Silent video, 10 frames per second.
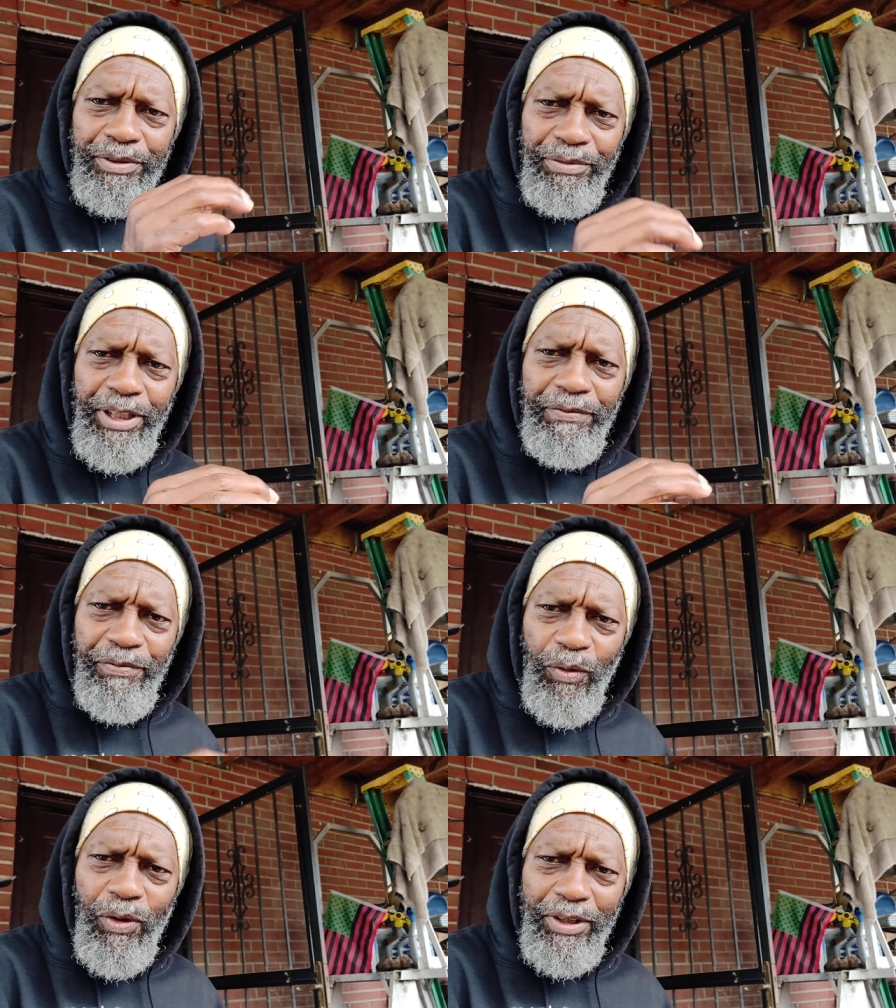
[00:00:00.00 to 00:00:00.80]
three,
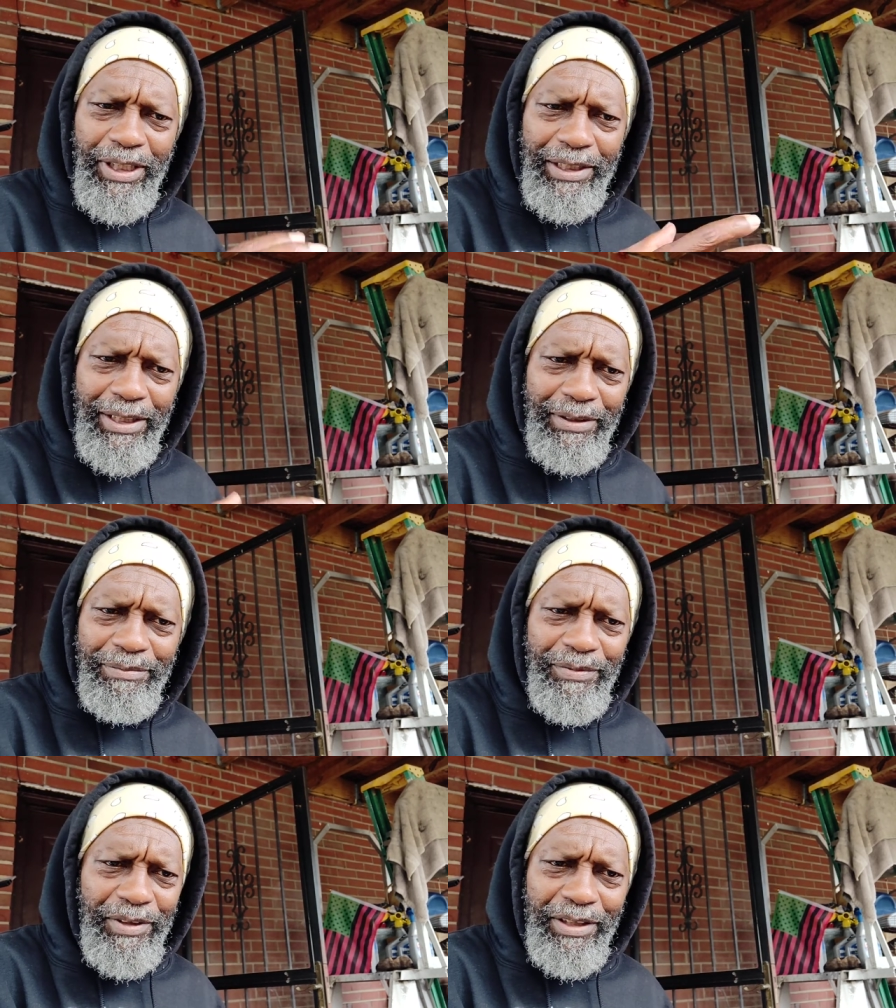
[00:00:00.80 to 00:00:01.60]
four, like like
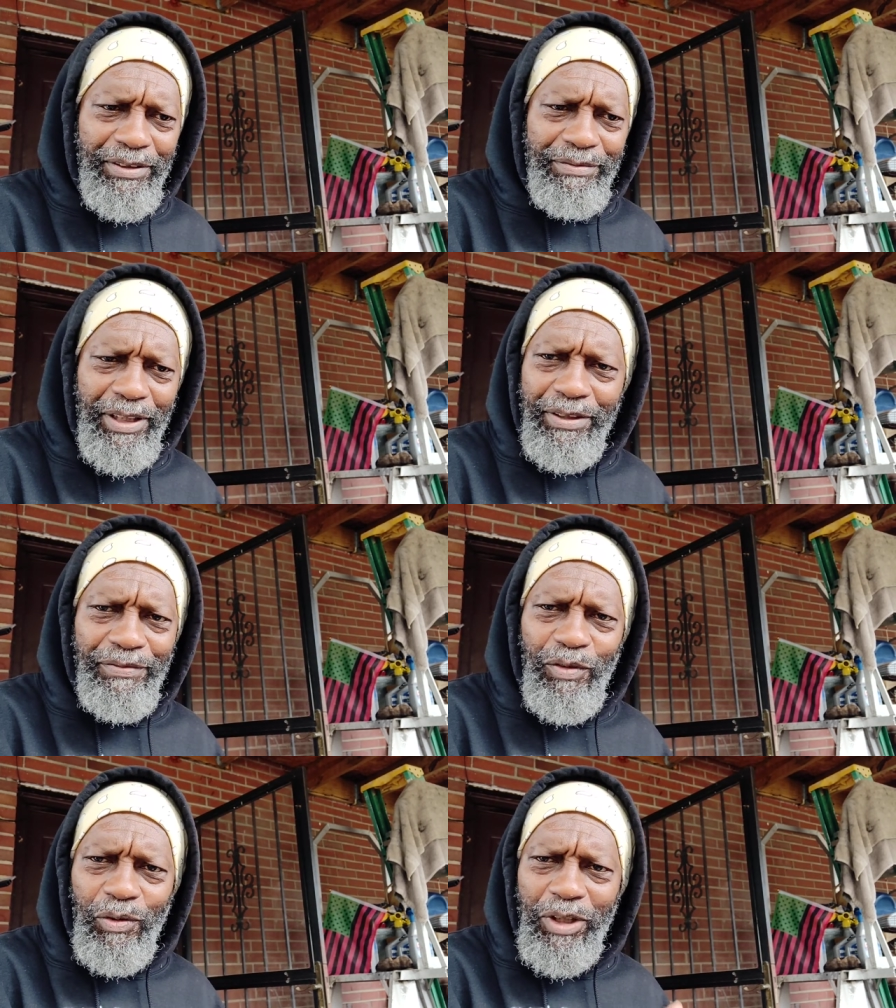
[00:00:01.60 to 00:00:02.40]
under under
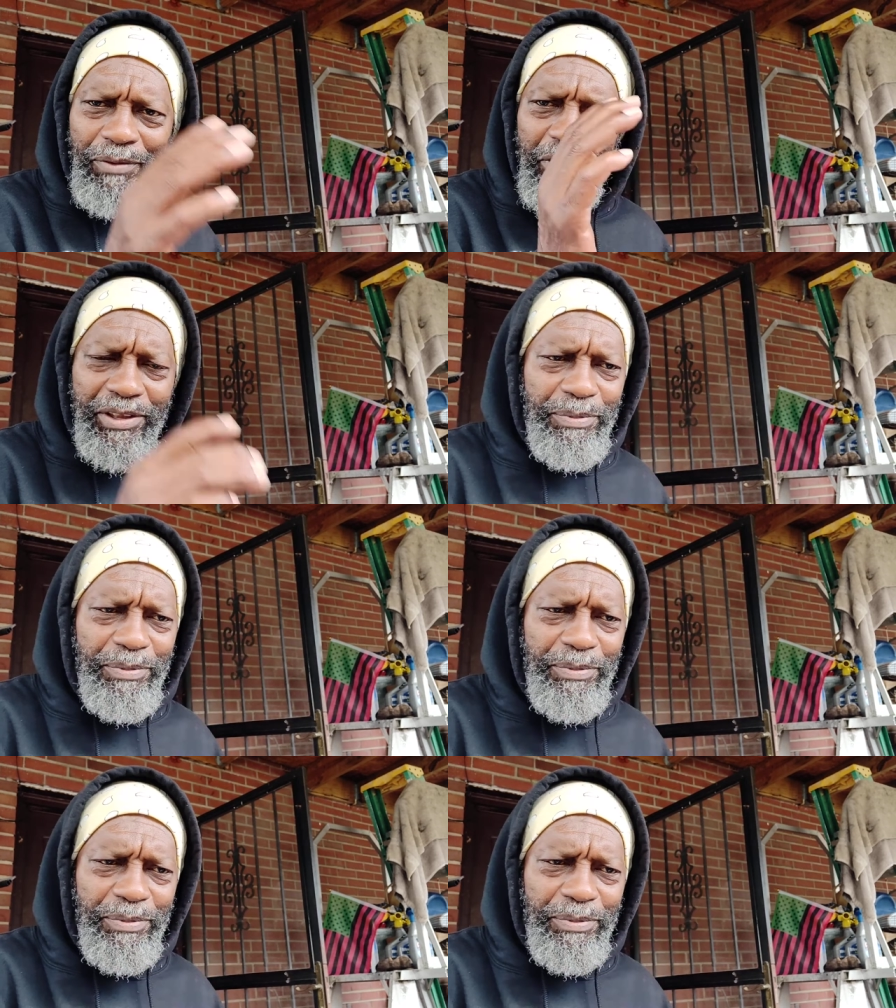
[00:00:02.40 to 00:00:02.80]
four, whatever it is.